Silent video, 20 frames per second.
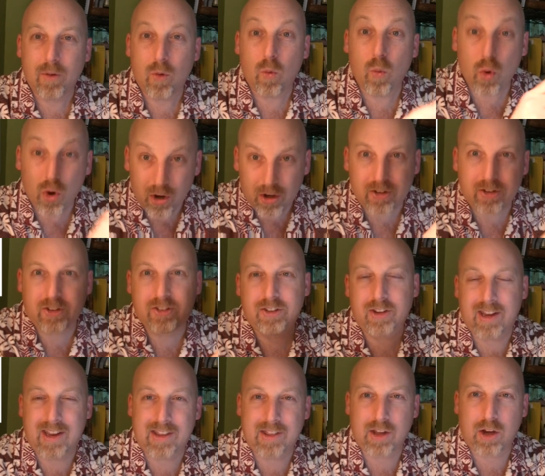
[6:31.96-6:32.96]

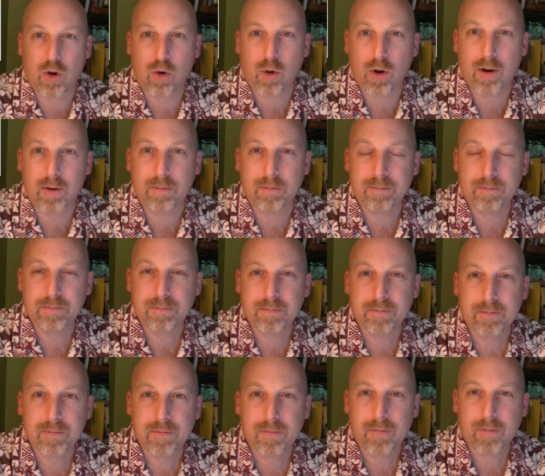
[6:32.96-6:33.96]
works in the court.
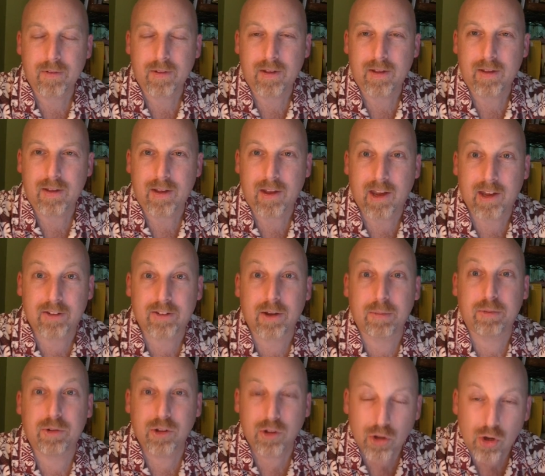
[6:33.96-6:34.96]
It's
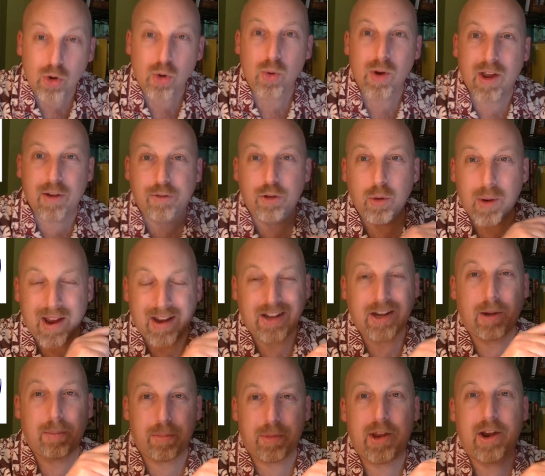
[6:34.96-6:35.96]
up to you, if you
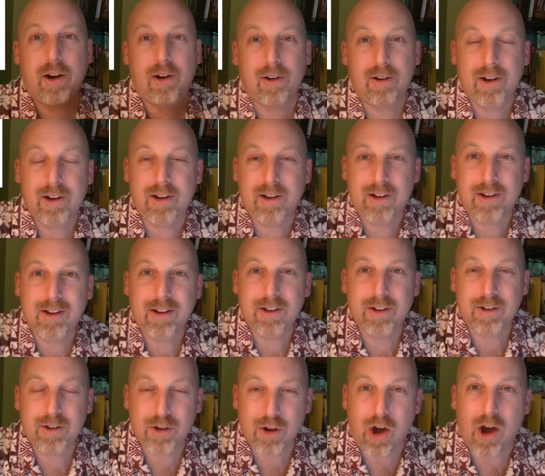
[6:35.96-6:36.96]
end up there,
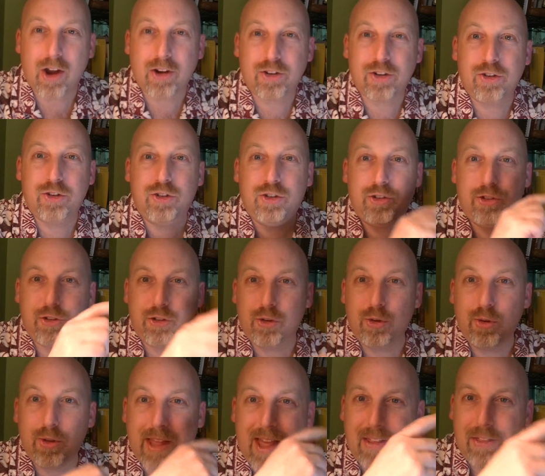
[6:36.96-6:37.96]
not
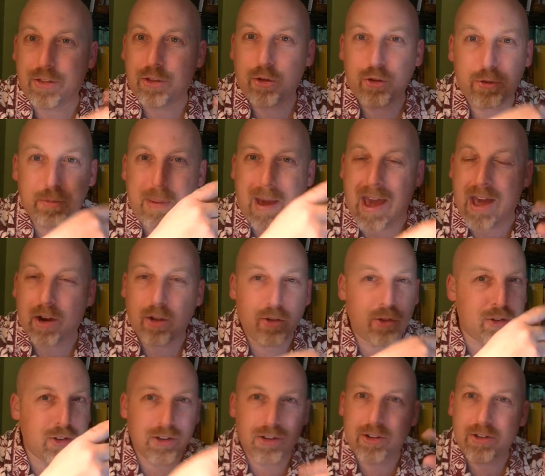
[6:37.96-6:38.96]
to let those
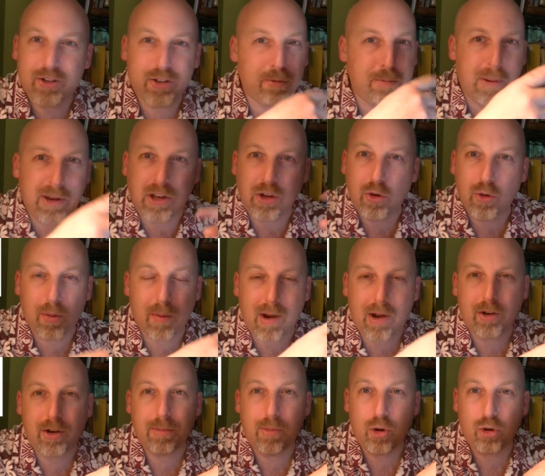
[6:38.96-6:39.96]
paddles spin you
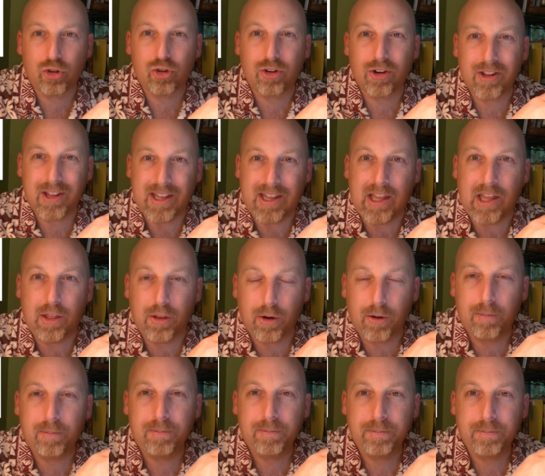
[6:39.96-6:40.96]
around emotionally
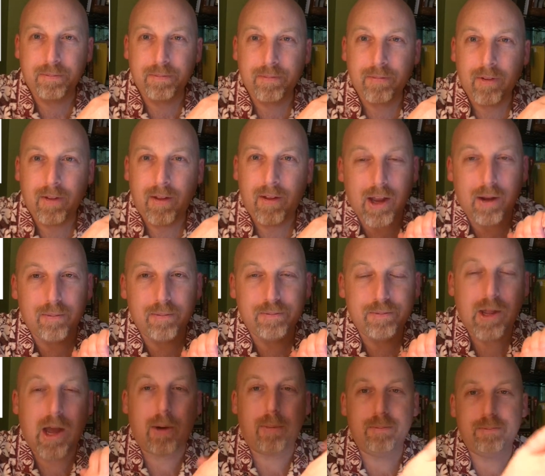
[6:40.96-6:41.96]
either. Okay,
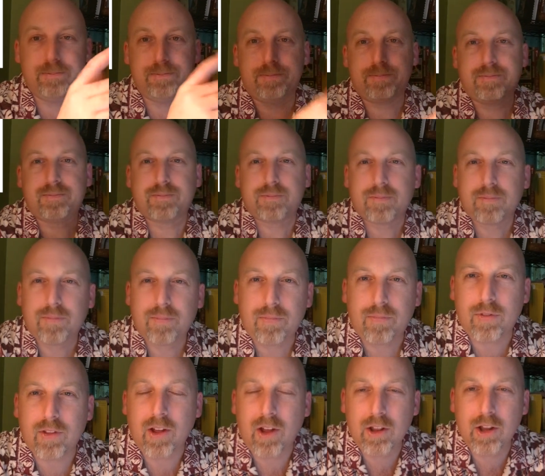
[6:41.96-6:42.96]
now,
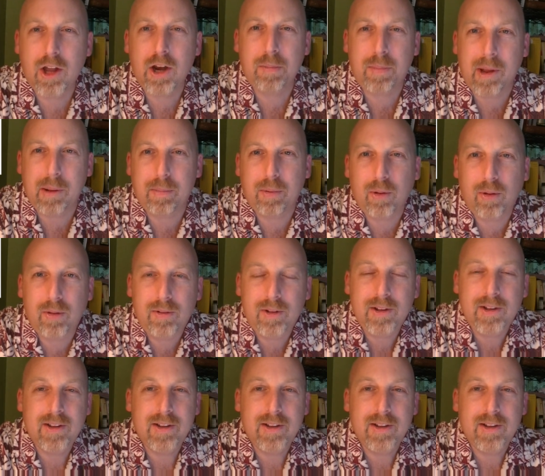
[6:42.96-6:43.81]
a lot of people